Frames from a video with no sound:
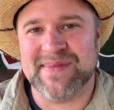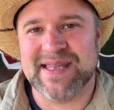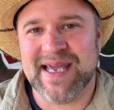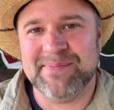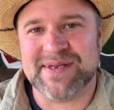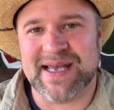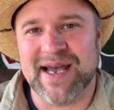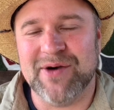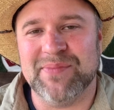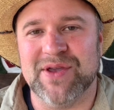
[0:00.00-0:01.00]
tip to
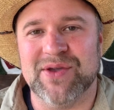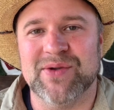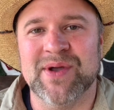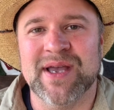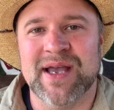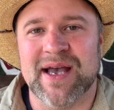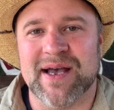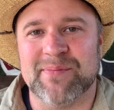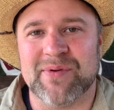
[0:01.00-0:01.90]
help you uh,